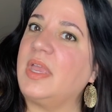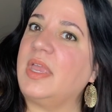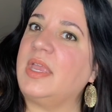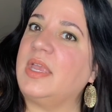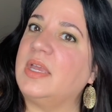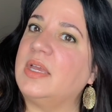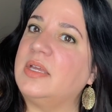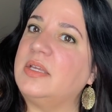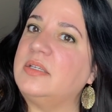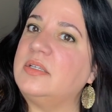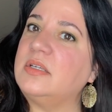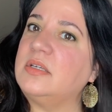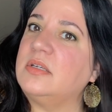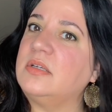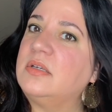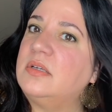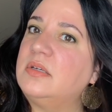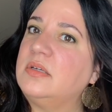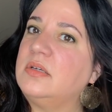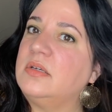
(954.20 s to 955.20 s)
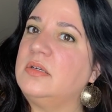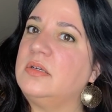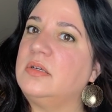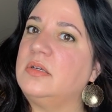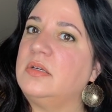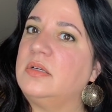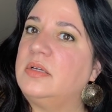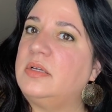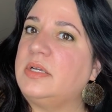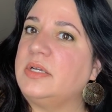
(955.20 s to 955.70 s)
and
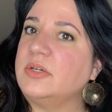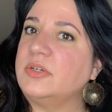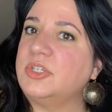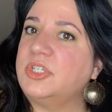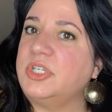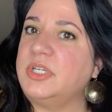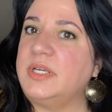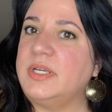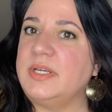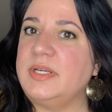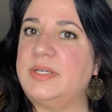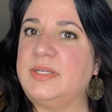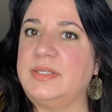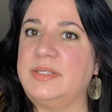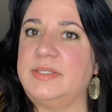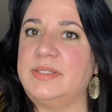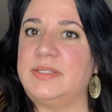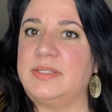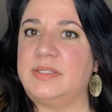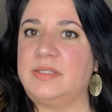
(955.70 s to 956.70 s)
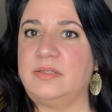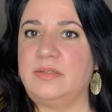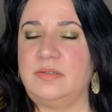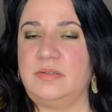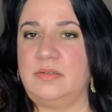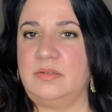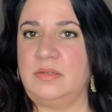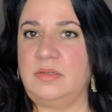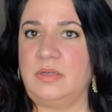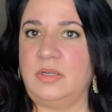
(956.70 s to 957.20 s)
here she is.
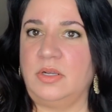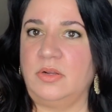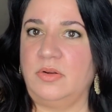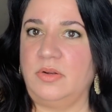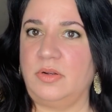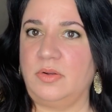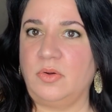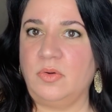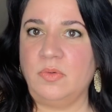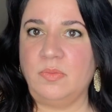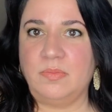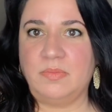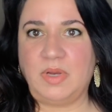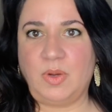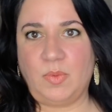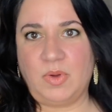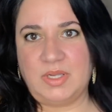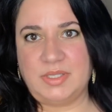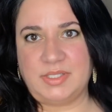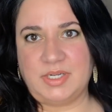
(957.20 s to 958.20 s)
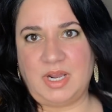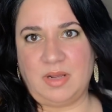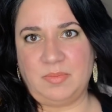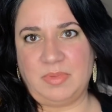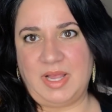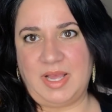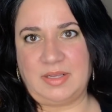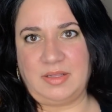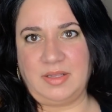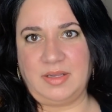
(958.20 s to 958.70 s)
Oh, my wall's not
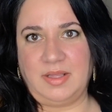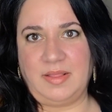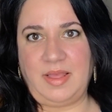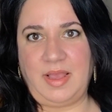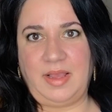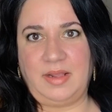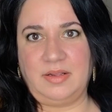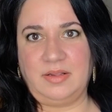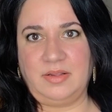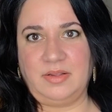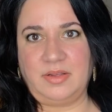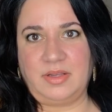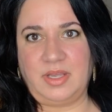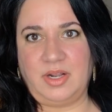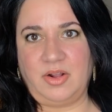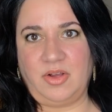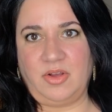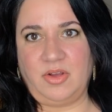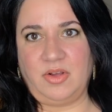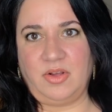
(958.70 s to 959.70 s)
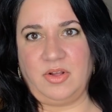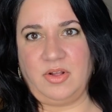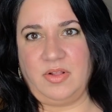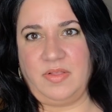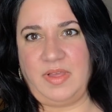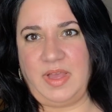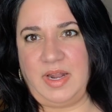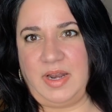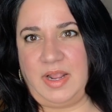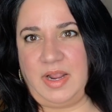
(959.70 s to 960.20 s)
black. Look at that. Look at all
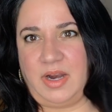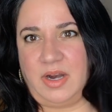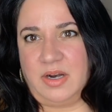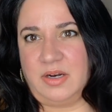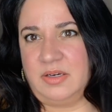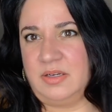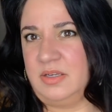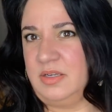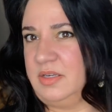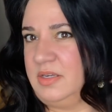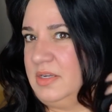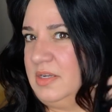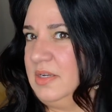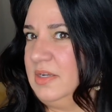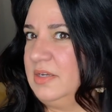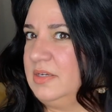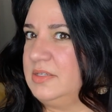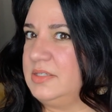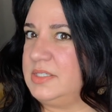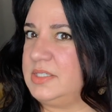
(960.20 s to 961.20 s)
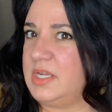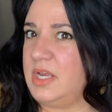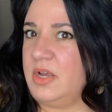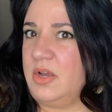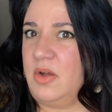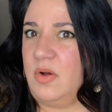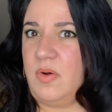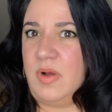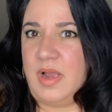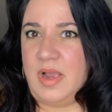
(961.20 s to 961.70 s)
that hair.
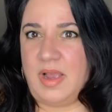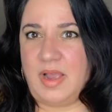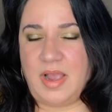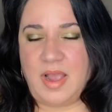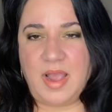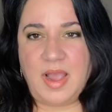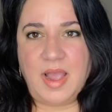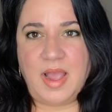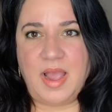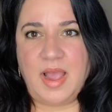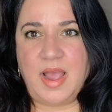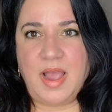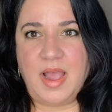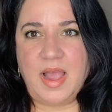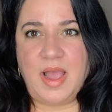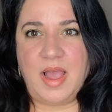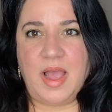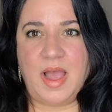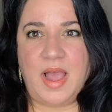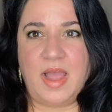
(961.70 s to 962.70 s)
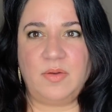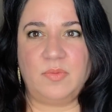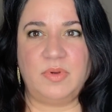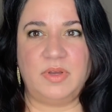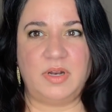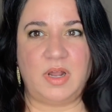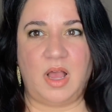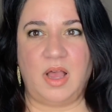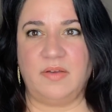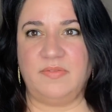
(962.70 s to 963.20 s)
So I
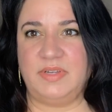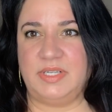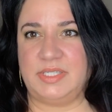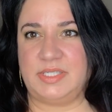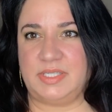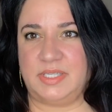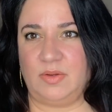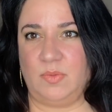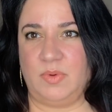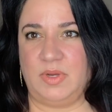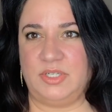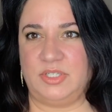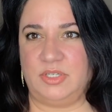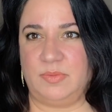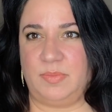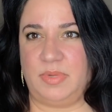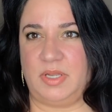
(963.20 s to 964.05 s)
would obviously want to